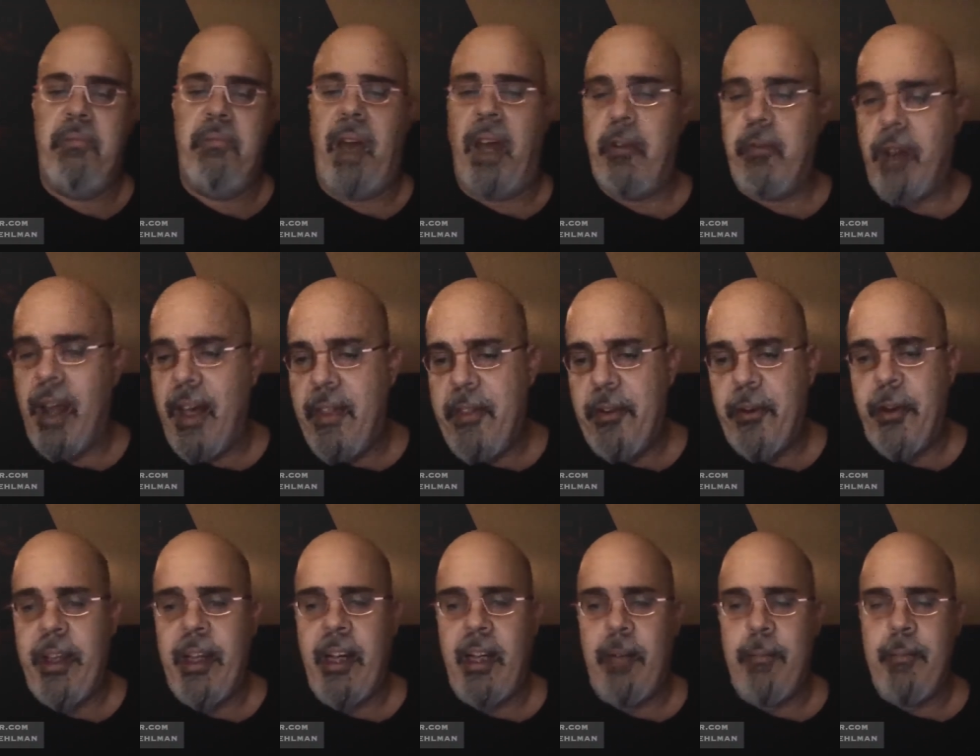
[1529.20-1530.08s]
I'd rather
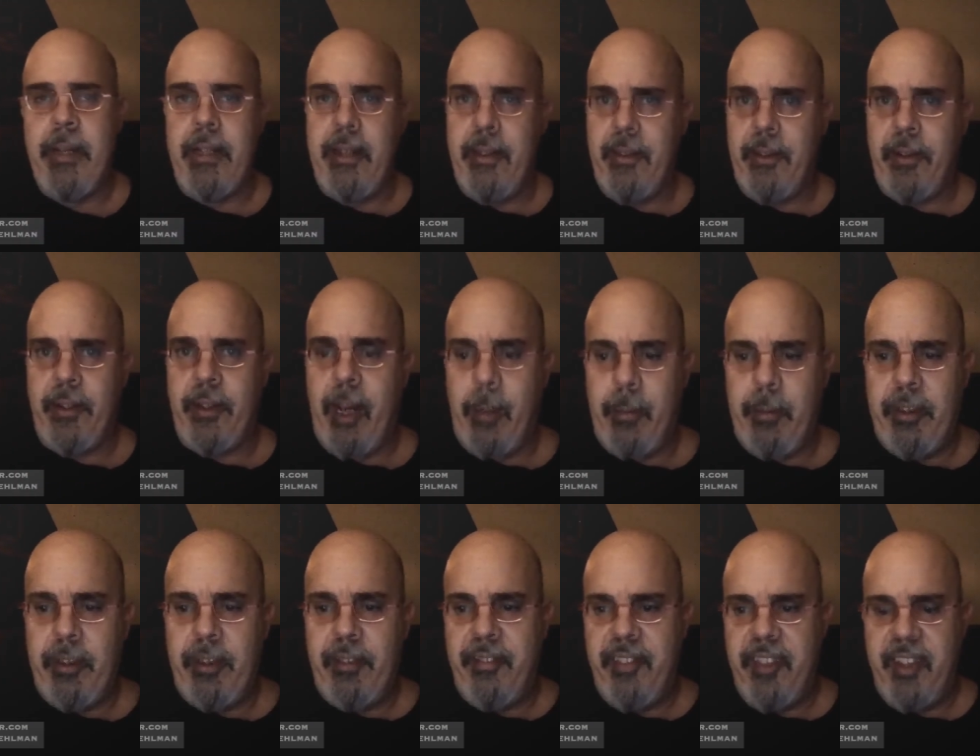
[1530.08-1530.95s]
he got me another
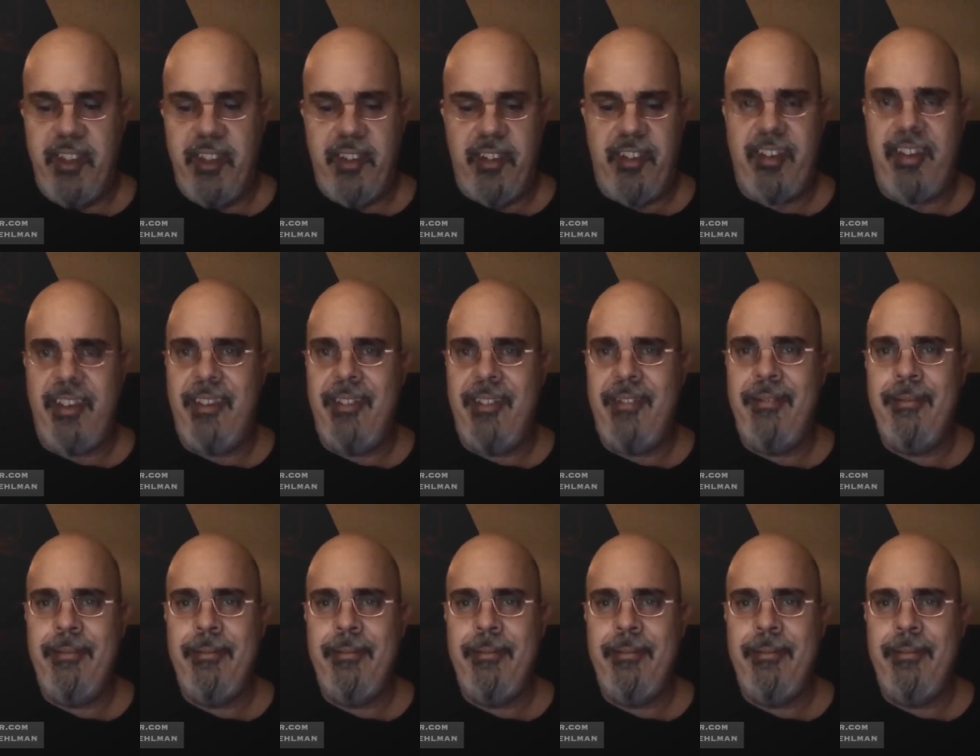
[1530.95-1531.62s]
goblet of this.